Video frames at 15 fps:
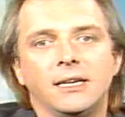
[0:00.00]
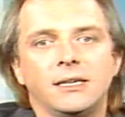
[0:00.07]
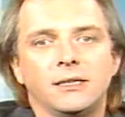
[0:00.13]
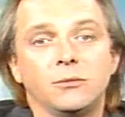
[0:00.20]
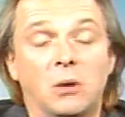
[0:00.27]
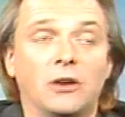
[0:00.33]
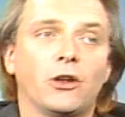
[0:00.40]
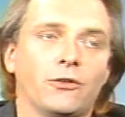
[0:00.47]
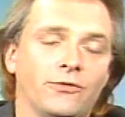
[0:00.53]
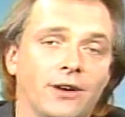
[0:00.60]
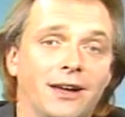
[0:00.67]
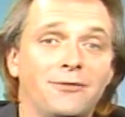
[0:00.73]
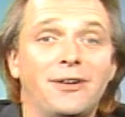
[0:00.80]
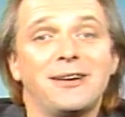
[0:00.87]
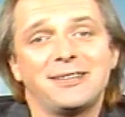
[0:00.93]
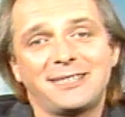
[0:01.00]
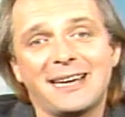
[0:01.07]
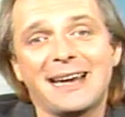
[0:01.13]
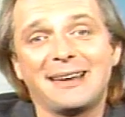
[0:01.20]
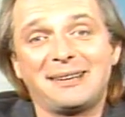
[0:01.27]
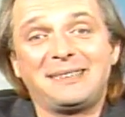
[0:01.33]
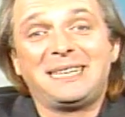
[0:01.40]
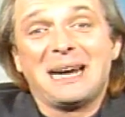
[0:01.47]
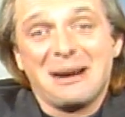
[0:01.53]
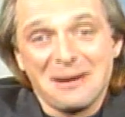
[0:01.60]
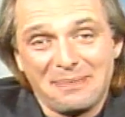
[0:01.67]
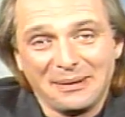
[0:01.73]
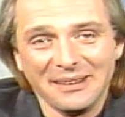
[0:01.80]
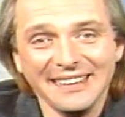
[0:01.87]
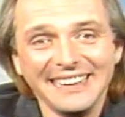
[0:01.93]
Well, not fine, very sad,
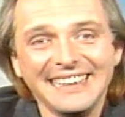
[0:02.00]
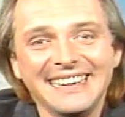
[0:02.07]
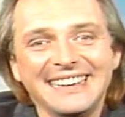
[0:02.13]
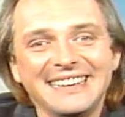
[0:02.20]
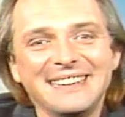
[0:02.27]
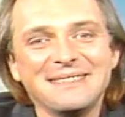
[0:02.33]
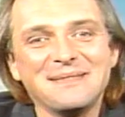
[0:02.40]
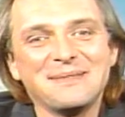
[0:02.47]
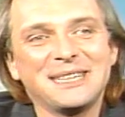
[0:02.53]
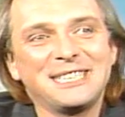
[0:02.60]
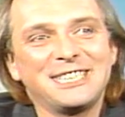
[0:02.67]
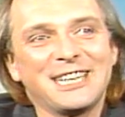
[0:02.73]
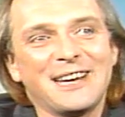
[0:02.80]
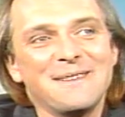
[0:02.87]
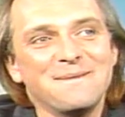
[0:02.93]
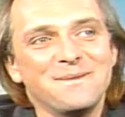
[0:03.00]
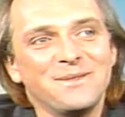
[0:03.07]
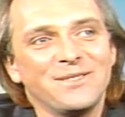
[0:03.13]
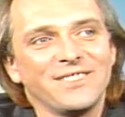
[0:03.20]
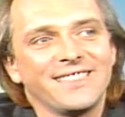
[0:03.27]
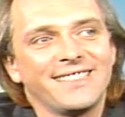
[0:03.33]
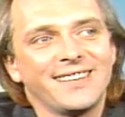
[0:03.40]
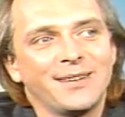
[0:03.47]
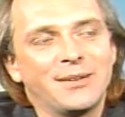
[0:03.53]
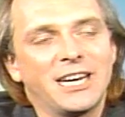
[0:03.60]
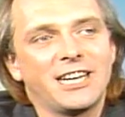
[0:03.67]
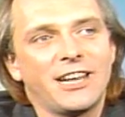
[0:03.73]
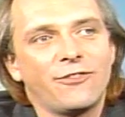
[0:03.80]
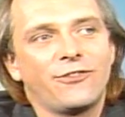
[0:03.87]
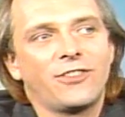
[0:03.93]
terrible. But
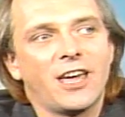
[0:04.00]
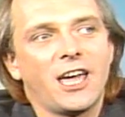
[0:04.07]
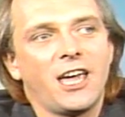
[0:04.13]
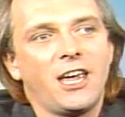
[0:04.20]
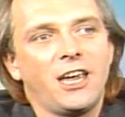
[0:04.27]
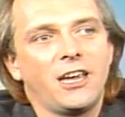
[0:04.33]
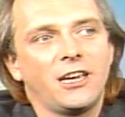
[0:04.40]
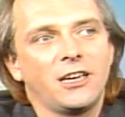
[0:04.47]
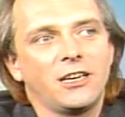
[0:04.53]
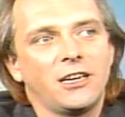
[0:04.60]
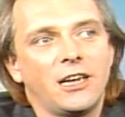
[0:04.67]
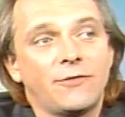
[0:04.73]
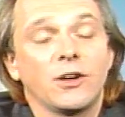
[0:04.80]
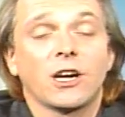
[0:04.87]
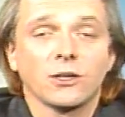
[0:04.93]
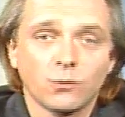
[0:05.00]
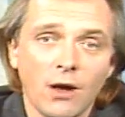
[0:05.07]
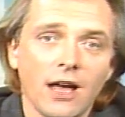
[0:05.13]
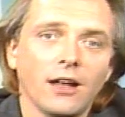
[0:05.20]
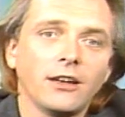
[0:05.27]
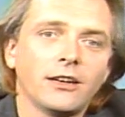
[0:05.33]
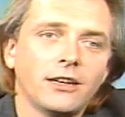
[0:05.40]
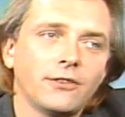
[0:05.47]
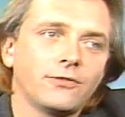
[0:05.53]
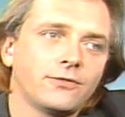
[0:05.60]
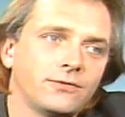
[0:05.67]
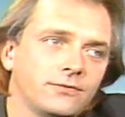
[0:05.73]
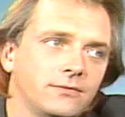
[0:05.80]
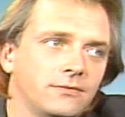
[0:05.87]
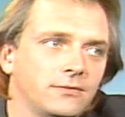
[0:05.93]
if it goes well, and
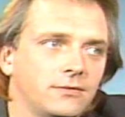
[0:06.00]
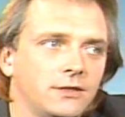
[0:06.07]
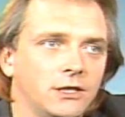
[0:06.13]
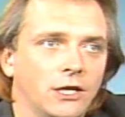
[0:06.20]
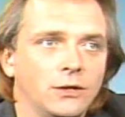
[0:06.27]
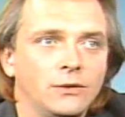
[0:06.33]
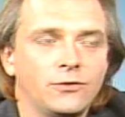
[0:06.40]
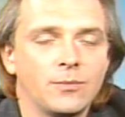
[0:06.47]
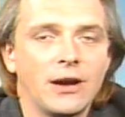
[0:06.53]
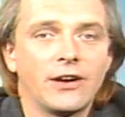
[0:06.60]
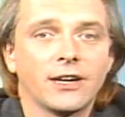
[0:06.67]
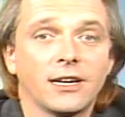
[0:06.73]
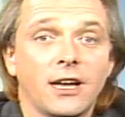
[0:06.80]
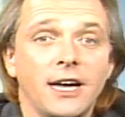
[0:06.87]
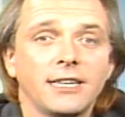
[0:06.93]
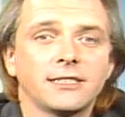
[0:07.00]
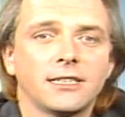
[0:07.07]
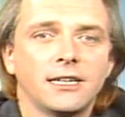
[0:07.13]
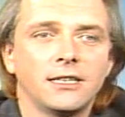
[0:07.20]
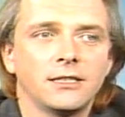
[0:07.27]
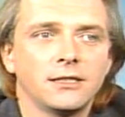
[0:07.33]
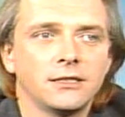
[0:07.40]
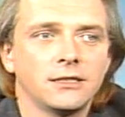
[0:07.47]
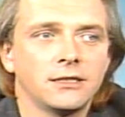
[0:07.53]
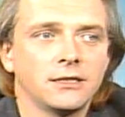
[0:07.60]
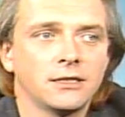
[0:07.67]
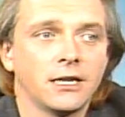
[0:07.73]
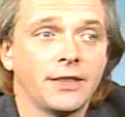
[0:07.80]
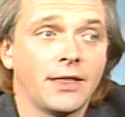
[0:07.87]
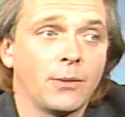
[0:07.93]
if America likes it,
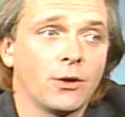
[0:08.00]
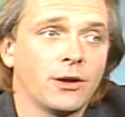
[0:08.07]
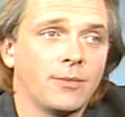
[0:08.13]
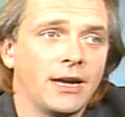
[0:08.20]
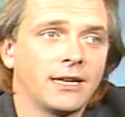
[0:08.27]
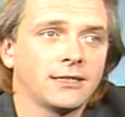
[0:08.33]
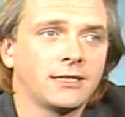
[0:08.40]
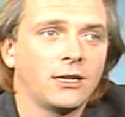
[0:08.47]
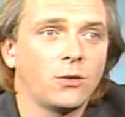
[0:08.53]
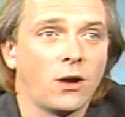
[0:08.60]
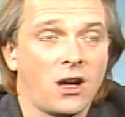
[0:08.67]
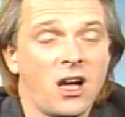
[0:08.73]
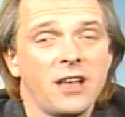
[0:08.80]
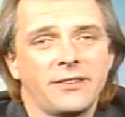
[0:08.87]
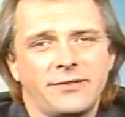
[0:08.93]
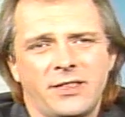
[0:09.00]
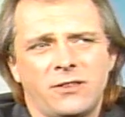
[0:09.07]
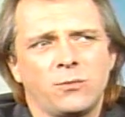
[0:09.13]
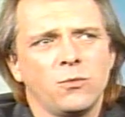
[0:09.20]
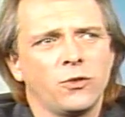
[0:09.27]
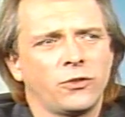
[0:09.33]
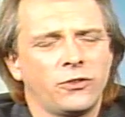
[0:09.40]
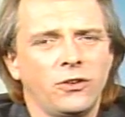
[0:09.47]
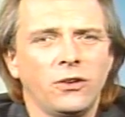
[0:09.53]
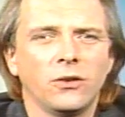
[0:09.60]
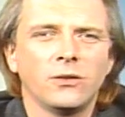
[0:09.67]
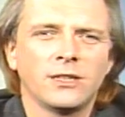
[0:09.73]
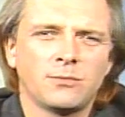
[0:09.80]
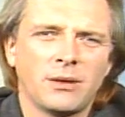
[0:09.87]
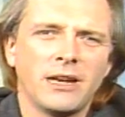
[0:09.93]
and they want to make a sequel, there's more to
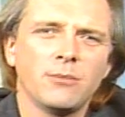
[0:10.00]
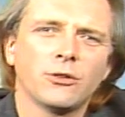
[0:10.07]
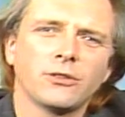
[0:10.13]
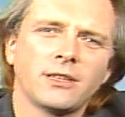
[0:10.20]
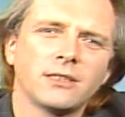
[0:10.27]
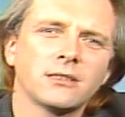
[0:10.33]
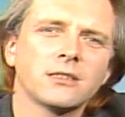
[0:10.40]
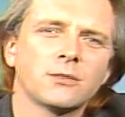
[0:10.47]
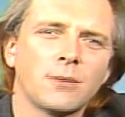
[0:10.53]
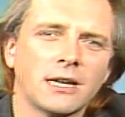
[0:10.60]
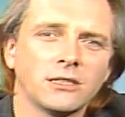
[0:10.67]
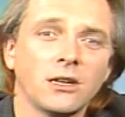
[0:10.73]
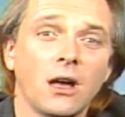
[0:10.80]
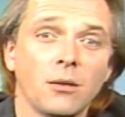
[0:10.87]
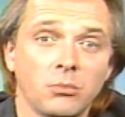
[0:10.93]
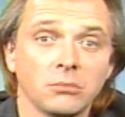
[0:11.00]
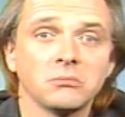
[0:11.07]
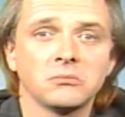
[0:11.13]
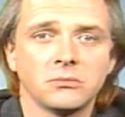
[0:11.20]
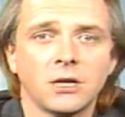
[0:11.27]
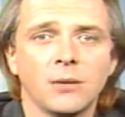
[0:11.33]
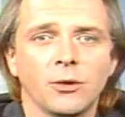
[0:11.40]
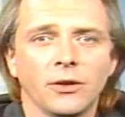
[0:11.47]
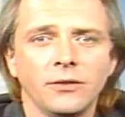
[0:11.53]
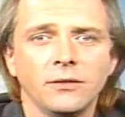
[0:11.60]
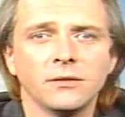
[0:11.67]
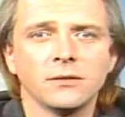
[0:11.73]
do. There's plenty more things to smash up. I'm on.